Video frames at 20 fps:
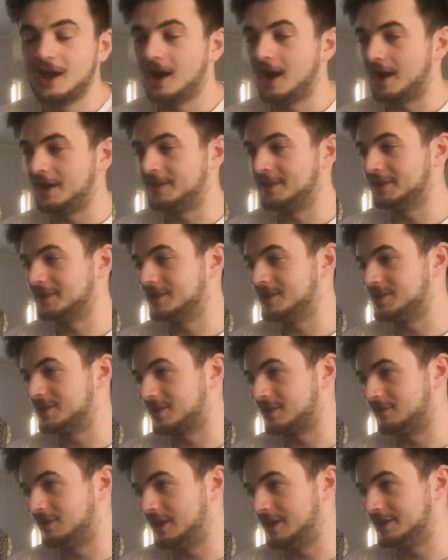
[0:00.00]
I think there's a
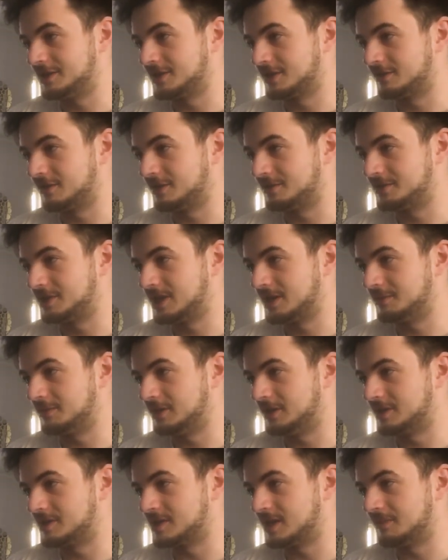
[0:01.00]
credit to Chris
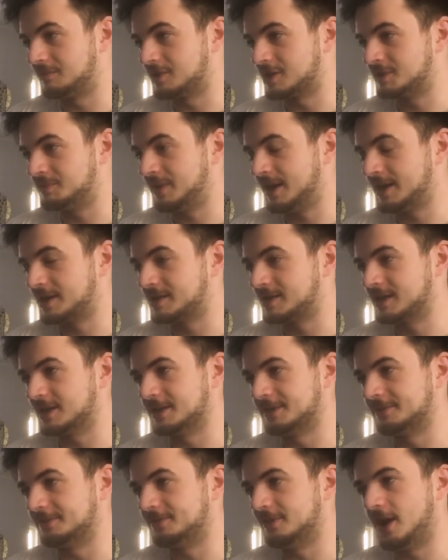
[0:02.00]
Chibnall in some respects that
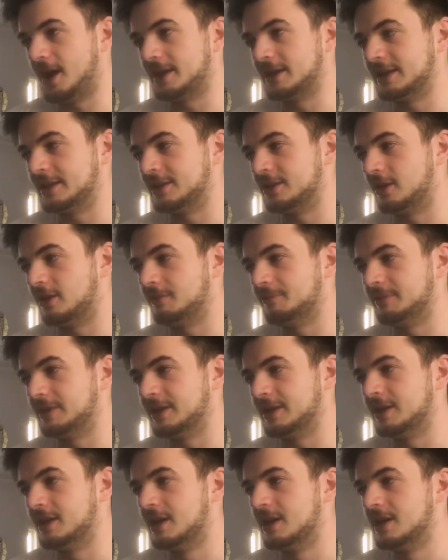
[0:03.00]
he's finally gotten
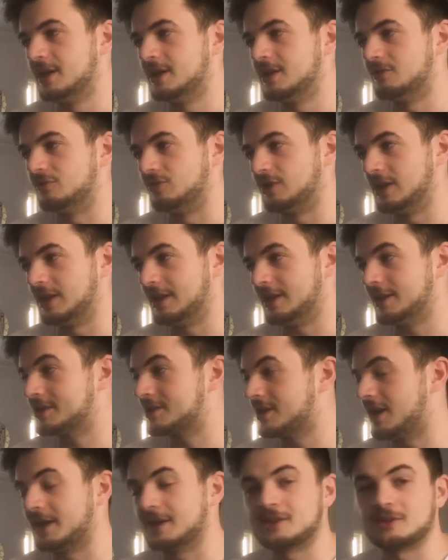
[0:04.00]
me really
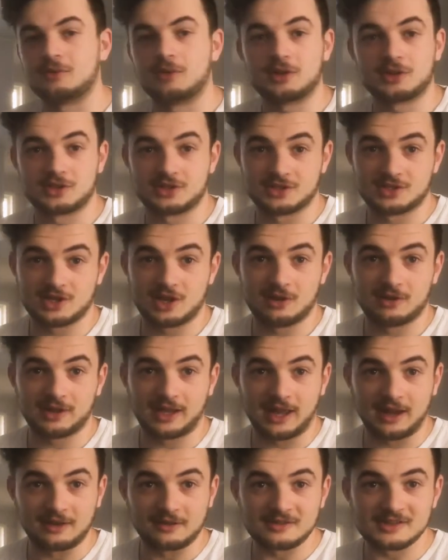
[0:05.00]
excited to watch the show
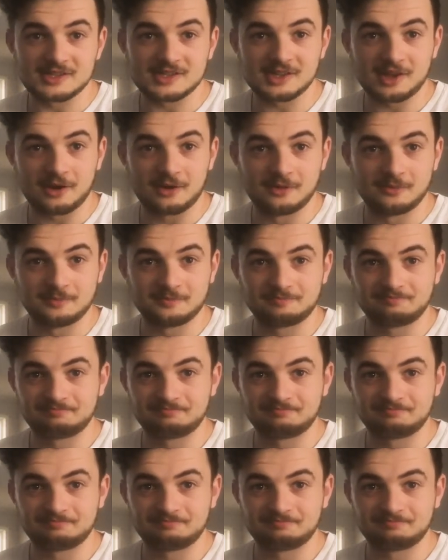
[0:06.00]
again. So,